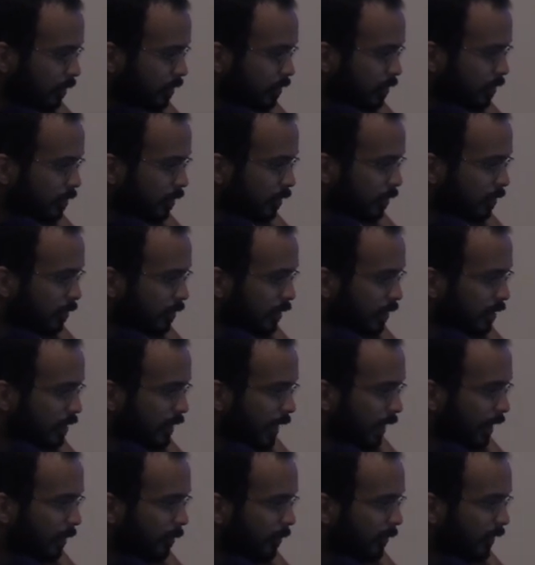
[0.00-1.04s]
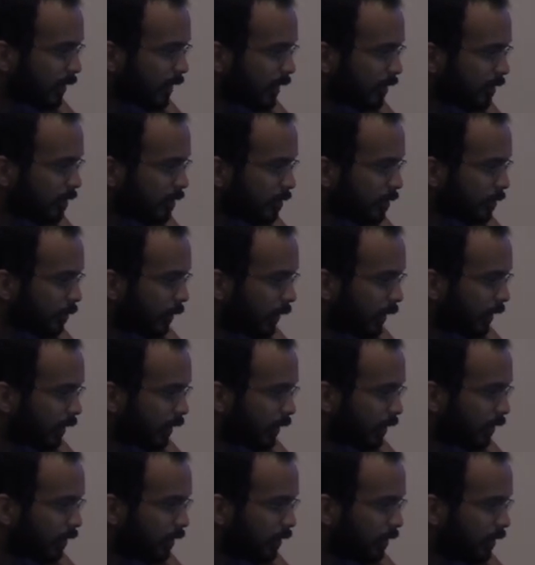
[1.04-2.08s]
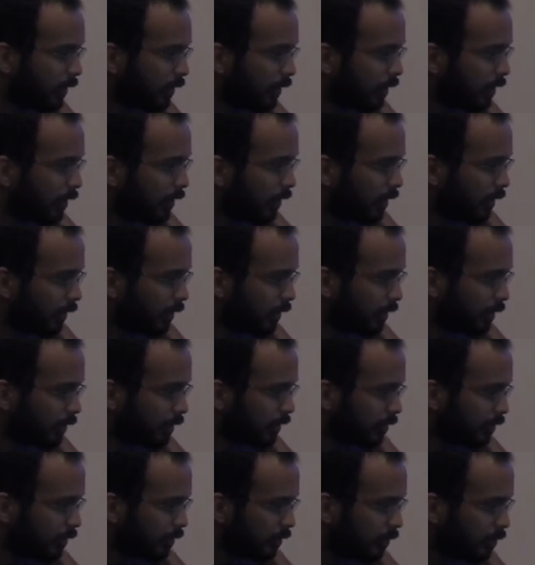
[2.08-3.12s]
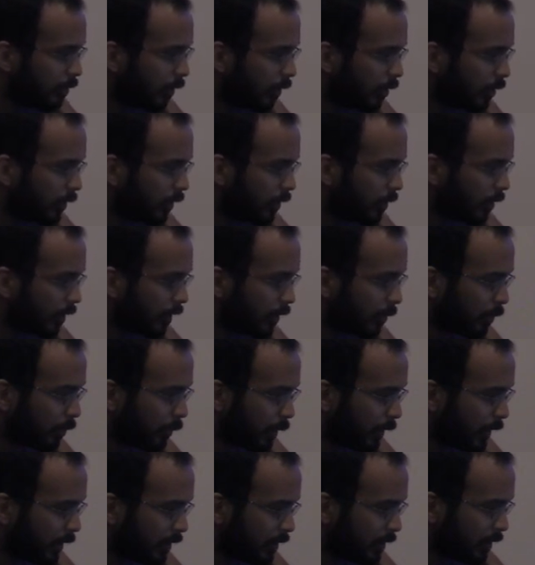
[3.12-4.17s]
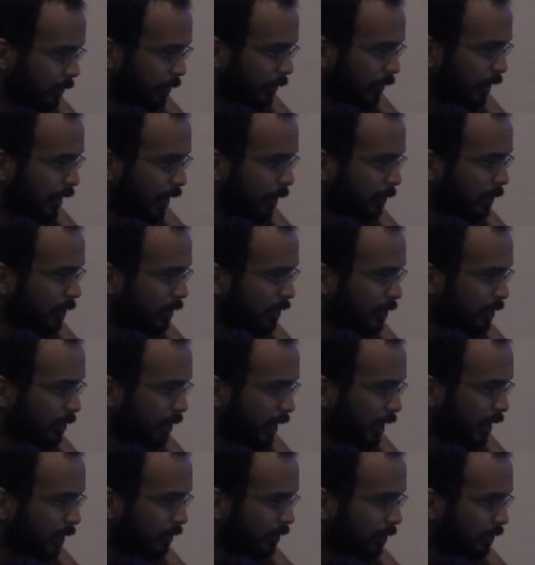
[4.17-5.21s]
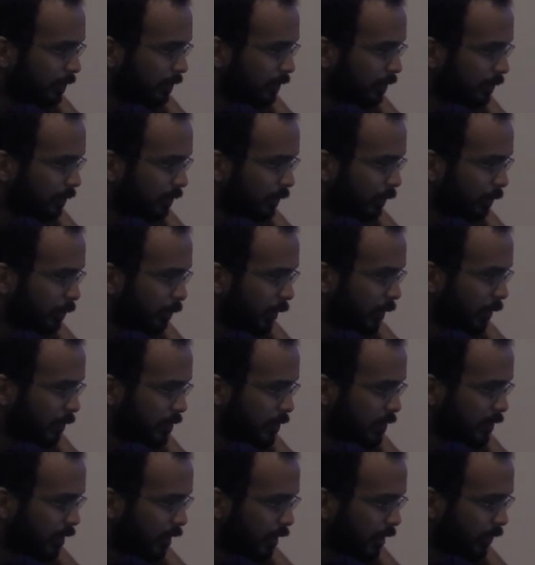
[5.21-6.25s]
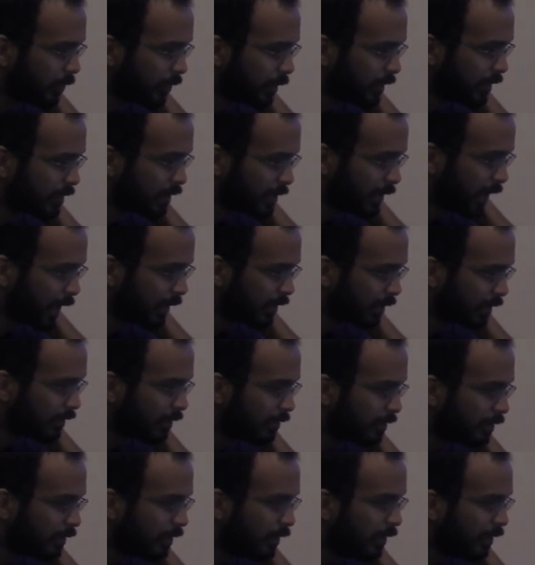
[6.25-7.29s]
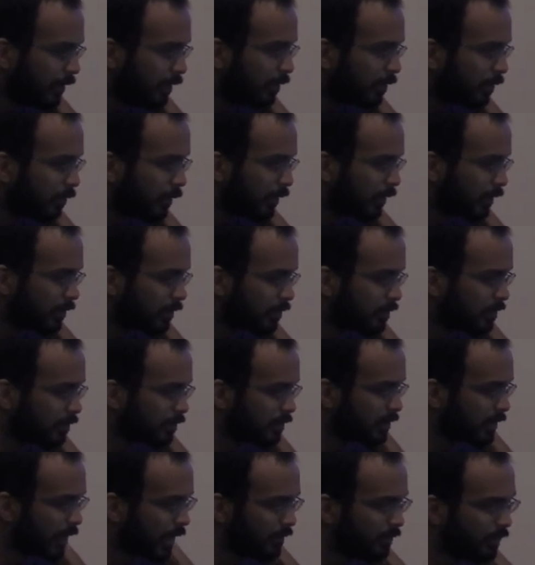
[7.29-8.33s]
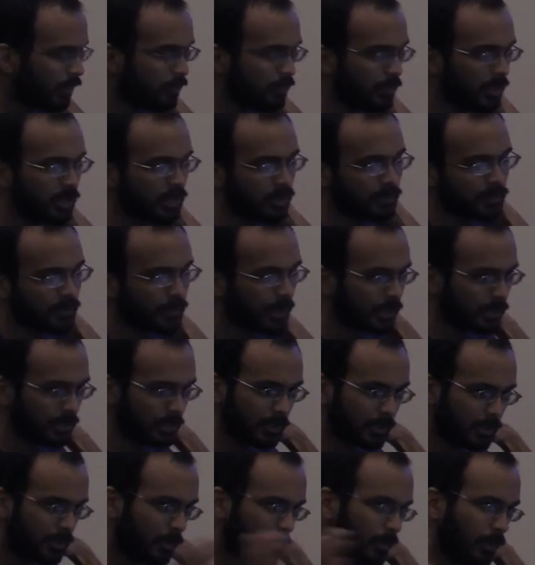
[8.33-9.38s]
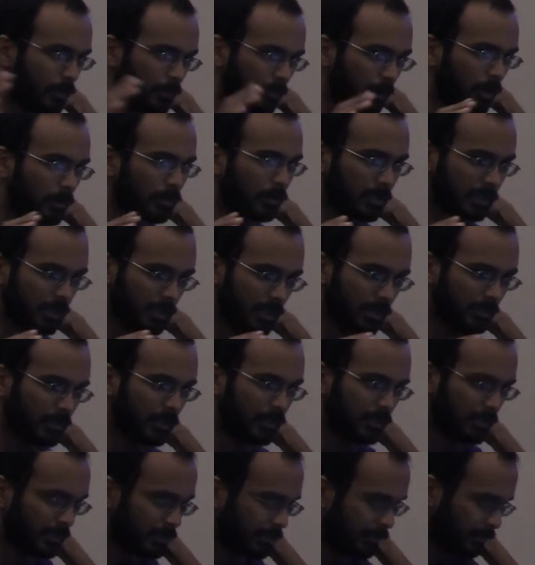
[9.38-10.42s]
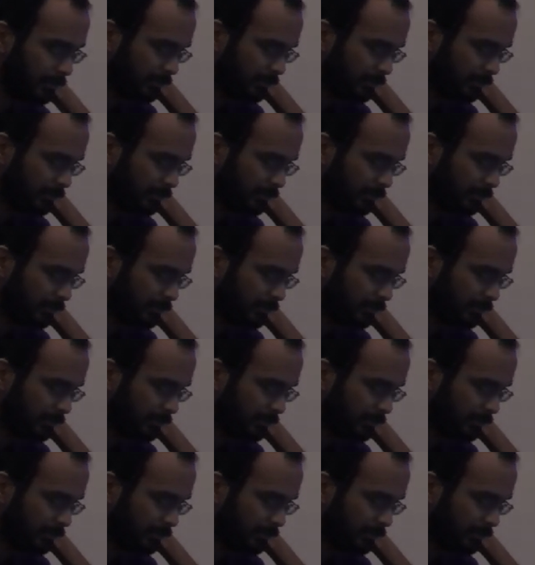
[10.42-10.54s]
so you can set up things to where you only want to print at different levels. So we have verbose all the way to silent, which 7 means we basically just turn off all print statements.